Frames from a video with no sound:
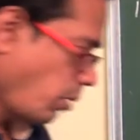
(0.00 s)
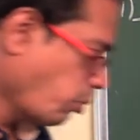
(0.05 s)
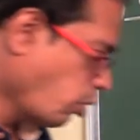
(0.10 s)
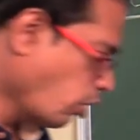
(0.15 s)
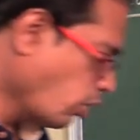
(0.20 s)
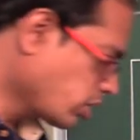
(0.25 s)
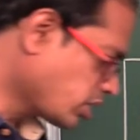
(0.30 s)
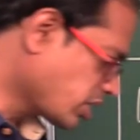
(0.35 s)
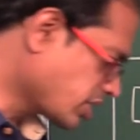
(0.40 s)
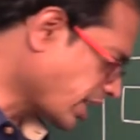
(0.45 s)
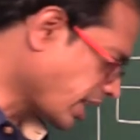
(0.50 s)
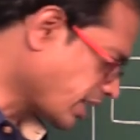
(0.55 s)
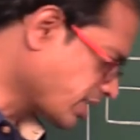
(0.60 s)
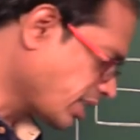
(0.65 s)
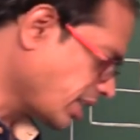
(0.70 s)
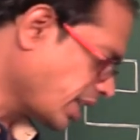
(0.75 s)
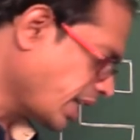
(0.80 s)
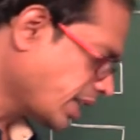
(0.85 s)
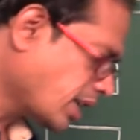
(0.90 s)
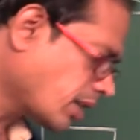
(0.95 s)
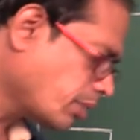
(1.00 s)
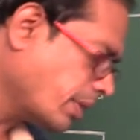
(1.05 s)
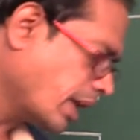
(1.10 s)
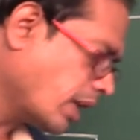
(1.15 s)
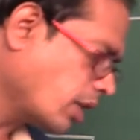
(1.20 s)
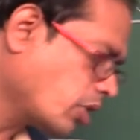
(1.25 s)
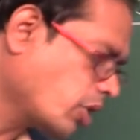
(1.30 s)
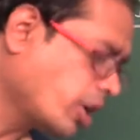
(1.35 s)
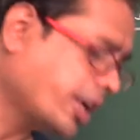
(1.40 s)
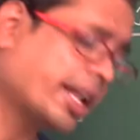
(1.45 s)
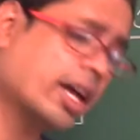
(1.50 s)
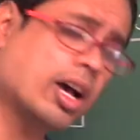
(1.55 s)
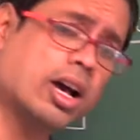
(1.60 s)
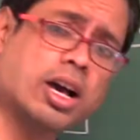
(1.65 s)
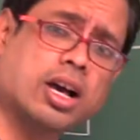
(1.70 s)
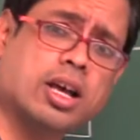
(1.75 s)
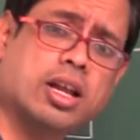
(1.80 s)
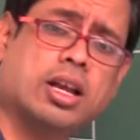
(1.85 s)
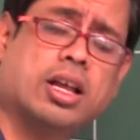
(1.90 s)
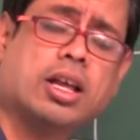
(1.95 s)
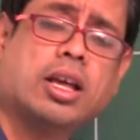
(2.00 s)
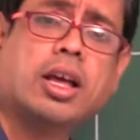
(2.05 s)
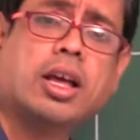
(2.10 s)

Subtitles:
both succinate and malonate are